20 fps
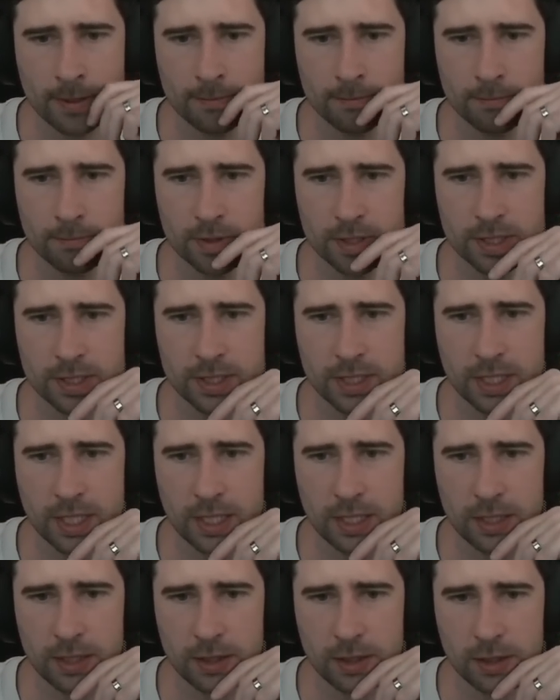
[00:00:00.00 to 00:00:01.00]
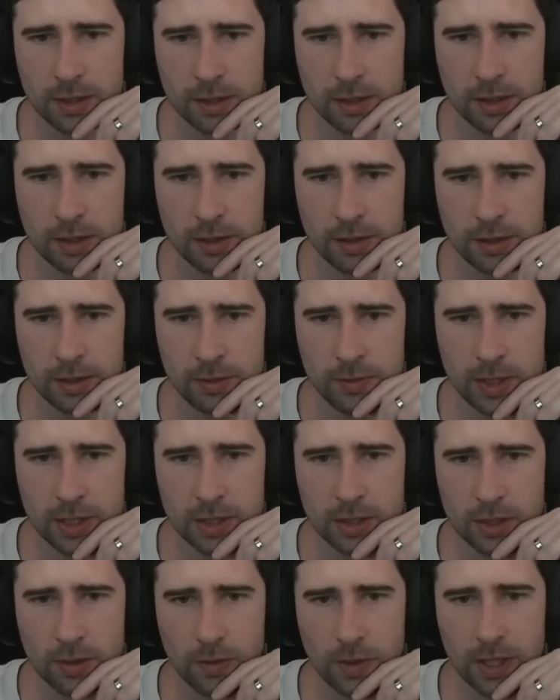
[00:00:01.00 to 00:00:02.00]
Mystique. I think we
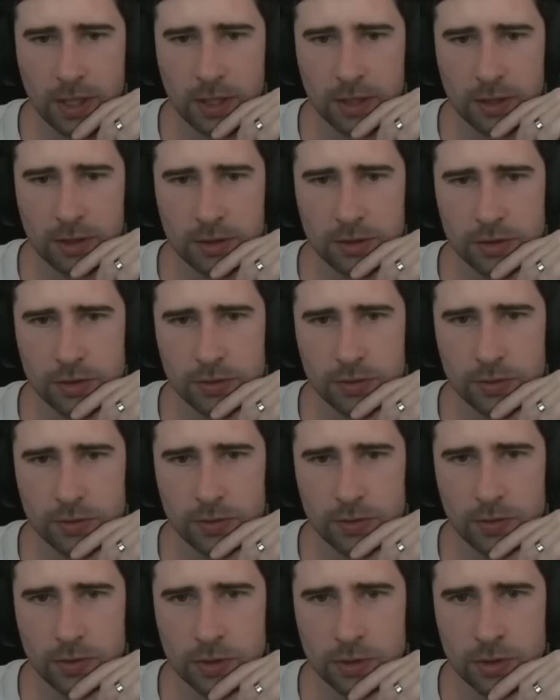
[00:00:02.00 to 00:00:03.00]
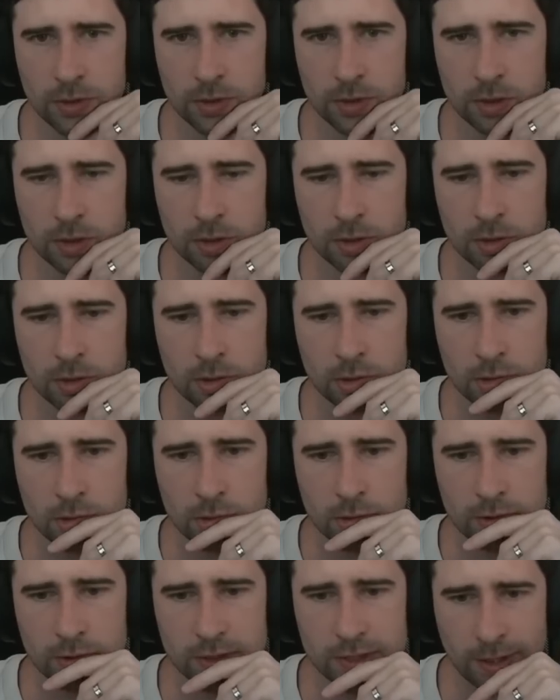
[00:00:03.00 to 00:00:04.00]
go ahead and do
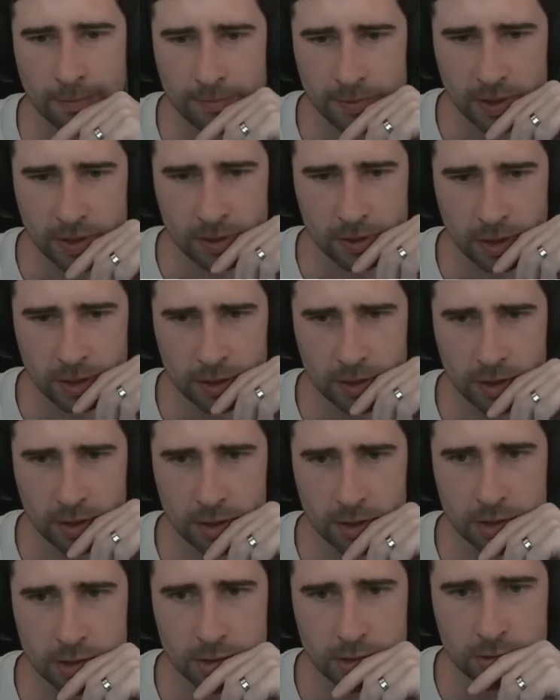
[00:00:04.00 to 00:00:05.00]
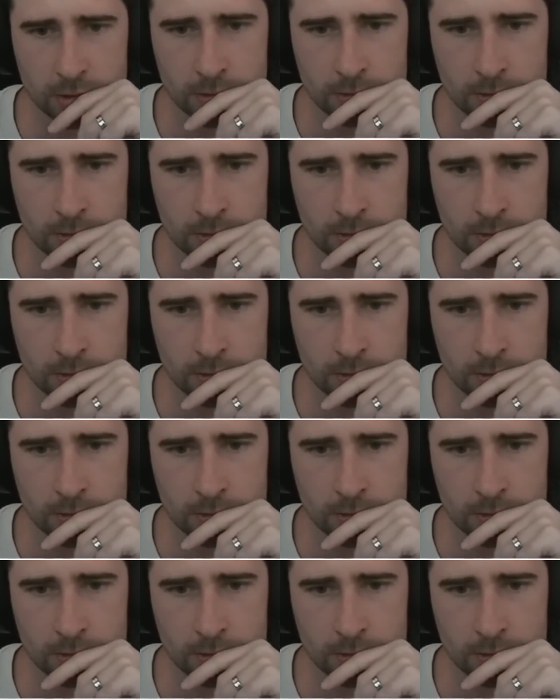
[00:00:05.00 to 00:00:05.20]
something like this.